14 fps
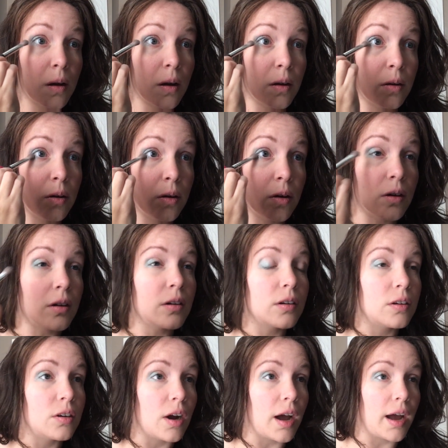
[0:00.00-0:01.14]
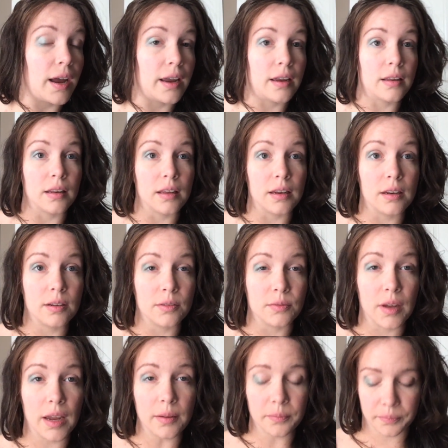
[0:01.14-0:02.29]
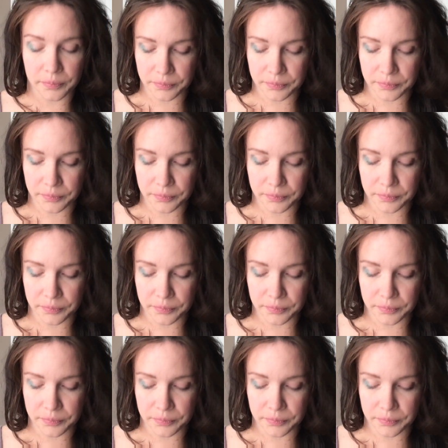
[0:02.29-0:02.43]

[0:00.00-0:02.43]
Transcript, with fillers: under your eyelid, okay?